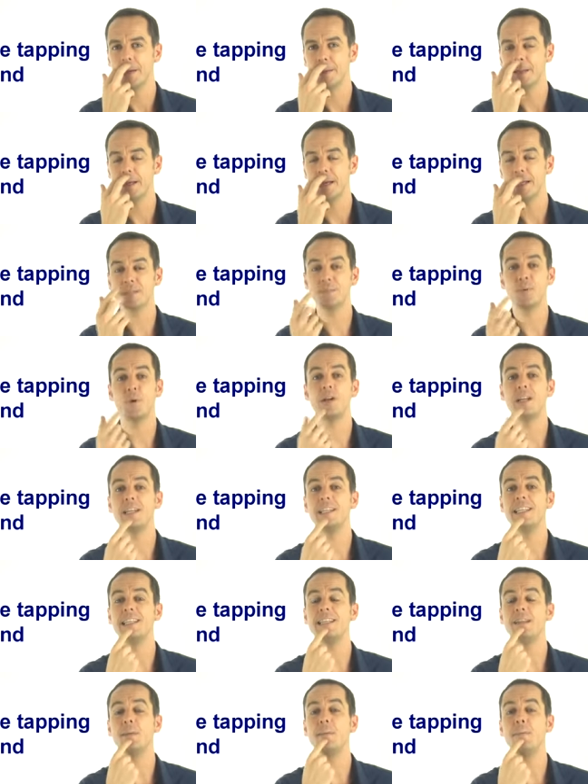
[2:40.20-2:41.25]
The next point is
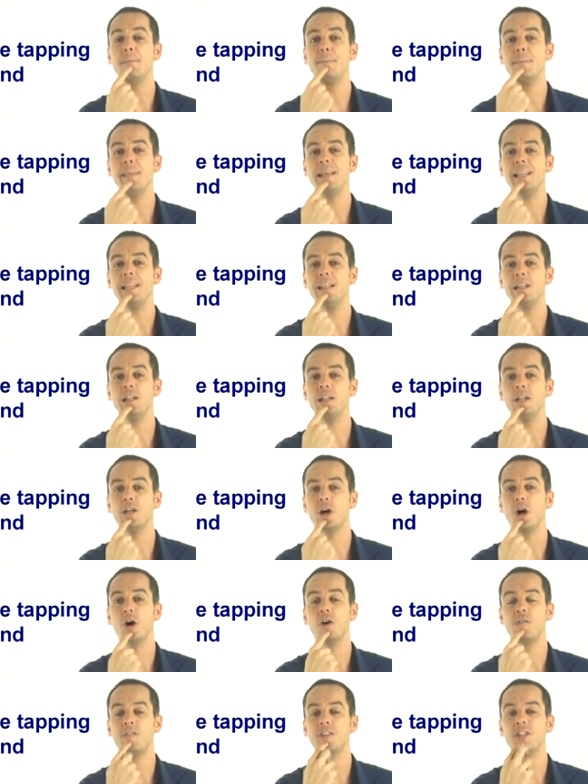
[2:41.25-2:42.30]
in the middle
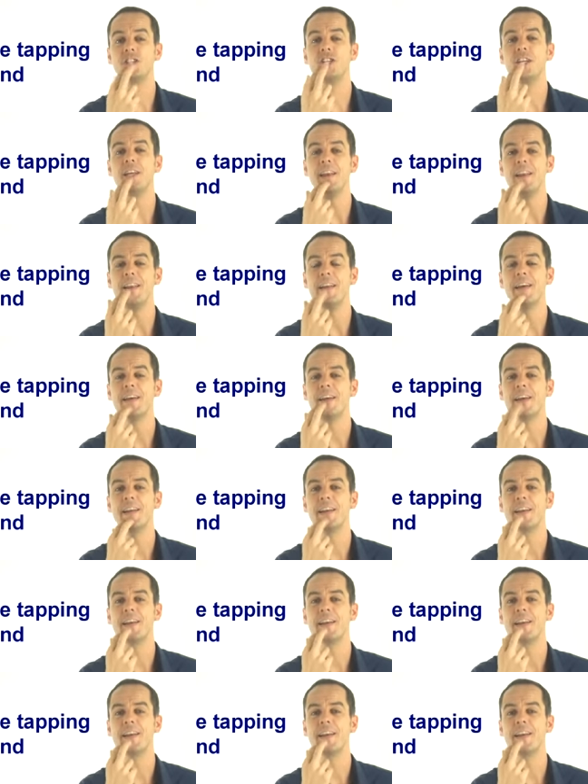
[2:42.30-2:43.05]
of the chin.